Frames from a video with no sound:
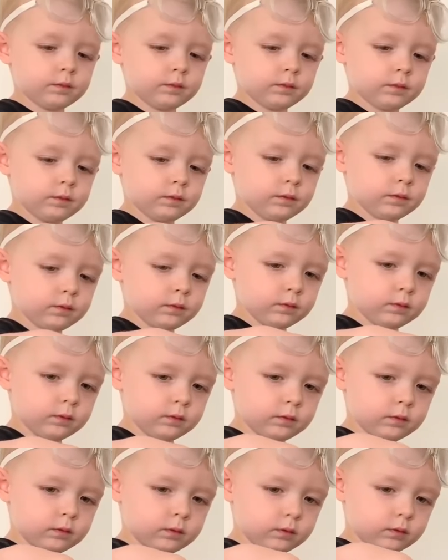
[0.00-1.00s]

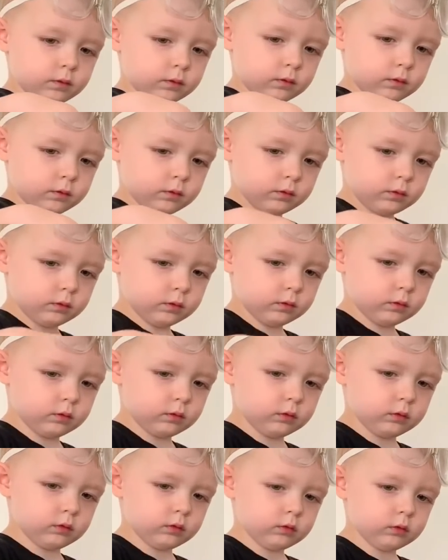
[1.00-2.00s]

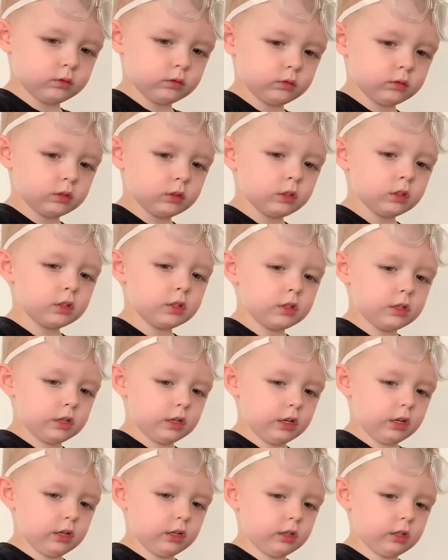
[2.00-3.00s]

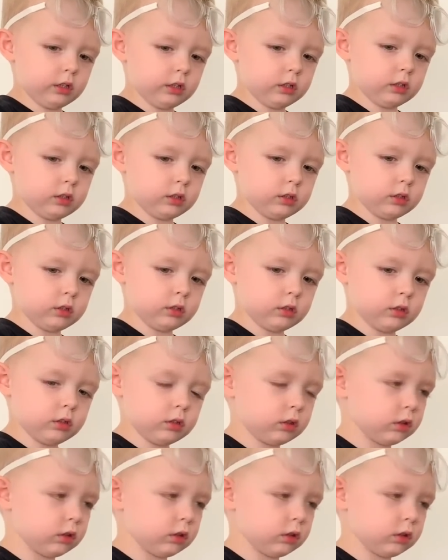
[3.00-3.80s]
(not speaking)